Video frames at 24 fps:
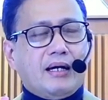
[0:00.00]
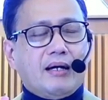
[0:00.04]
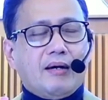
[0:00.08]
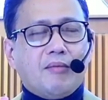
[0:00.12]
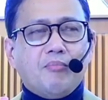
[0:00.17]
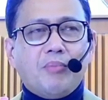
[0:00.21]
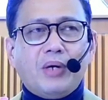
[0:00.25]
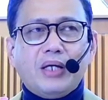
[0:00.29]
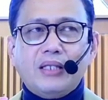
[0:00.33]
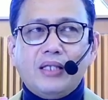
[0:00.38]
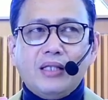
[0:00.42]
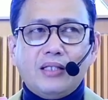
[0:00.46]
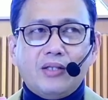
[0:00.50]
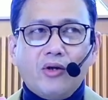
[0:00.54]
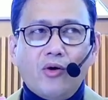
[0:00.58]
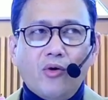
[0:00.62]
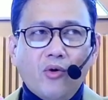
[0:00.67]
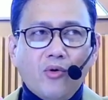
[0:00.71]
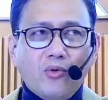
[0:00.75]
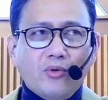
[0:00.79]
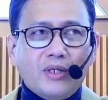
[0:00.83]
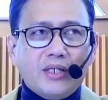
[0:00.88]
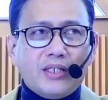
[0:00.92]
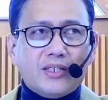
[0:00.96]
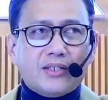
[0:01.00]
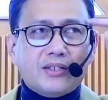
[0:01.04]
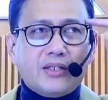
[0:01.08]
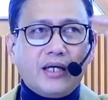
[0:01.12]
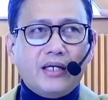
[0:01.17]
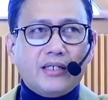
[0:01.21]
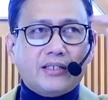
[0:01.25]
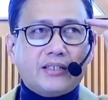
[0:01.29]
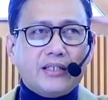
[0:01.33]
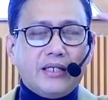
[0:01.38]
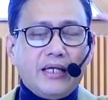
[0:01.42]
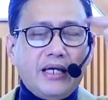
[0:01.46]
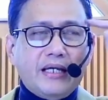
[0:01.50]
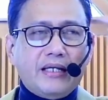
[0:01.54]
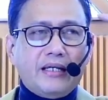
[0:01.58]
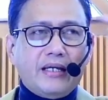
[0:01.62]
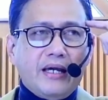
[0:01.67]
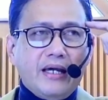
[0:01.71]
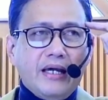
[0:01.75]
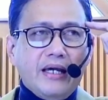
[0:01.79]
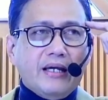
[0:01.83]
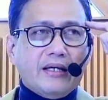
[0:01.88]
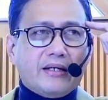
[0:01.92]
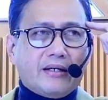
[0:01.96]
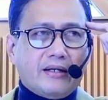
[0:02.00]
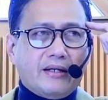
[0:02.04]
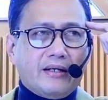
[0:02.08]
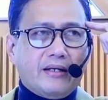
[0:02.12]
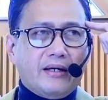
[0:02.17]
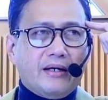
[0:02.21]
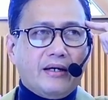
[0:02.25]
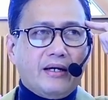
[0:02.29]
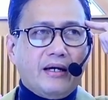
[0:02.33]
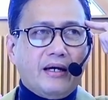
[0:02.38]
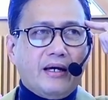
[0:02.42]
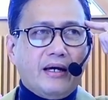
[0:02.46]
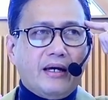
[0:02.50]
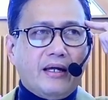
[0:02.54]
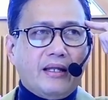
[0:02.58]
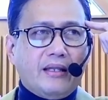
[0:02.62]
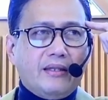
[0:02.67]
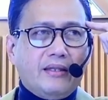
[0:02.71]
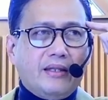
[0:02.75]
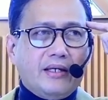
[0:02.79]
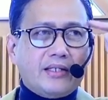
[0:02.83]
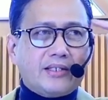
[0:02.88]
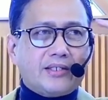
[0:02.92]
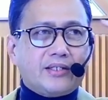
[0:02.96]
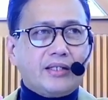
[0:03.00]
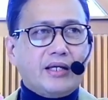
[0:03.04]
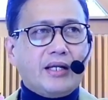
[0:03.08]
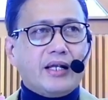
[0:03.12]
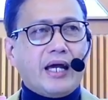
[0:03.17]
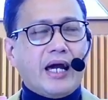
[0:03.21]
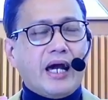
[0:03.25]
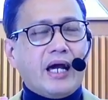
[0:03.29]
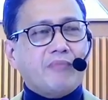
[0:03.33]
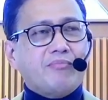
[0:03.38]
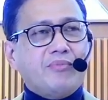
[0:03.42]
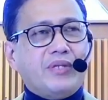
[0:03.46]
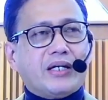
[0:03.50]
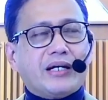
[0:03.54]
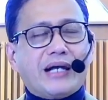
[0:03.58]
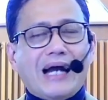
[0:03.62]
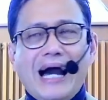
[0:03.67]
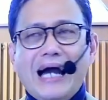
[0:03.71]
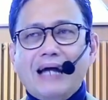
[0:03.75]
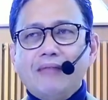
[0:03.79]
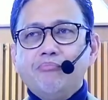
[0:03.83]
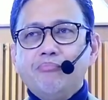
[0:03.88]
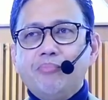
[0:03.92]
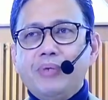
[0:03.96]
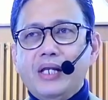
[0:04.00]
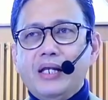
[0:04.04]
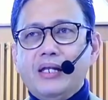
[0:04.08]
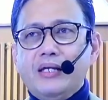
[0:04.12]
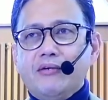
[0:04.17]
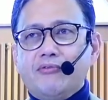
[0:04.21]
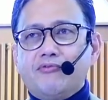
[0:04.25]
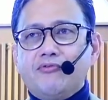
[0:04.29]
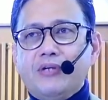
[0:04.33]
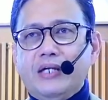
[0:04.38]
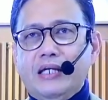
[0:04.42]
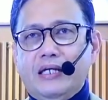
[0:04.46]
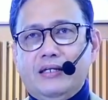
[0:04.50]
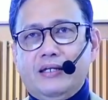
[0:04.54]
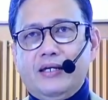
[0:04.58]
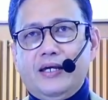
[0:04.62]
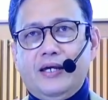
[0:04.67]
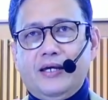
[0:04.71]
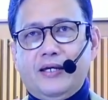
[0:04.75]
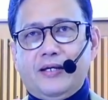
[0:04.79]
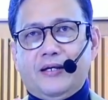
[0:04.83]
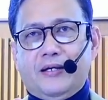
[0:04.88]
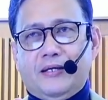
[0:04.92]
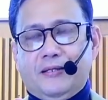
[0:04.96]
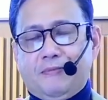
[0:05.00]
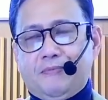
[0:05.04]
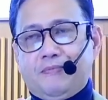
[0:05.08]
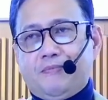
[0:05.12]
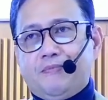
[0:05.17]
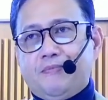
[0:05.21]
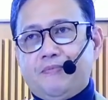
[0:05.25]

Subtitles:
But it only stays in here. They still have their unbelief in here.